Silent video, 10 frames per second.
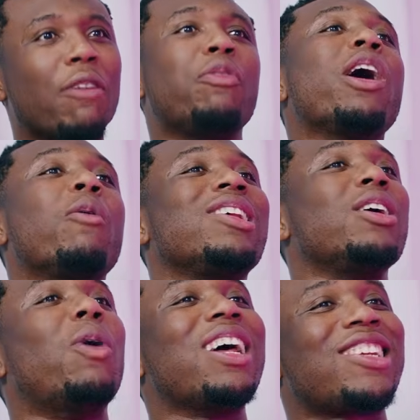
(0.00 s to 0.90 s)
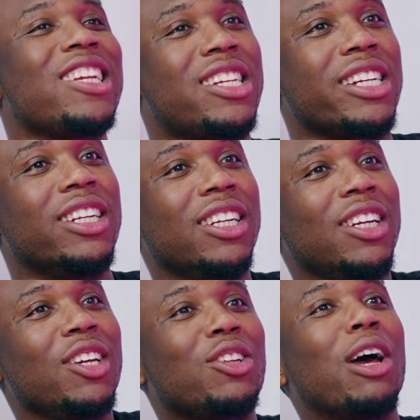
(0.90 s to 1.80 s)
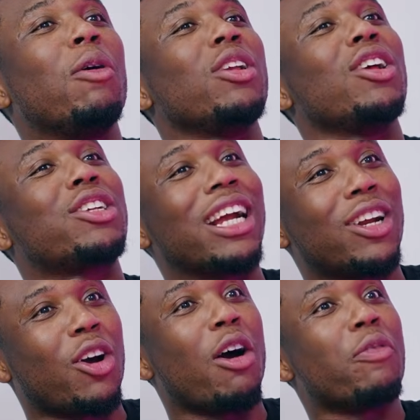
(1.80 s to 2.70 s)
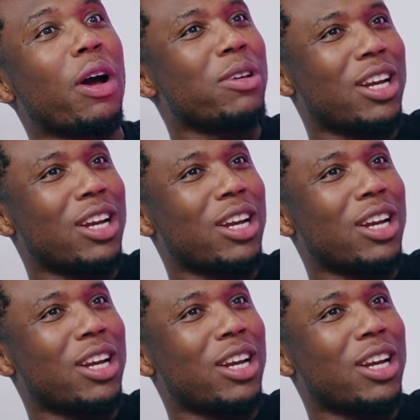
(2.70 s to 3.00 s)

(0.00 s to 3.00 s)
I thought it was in one sitting. So I was just trying to confirm. You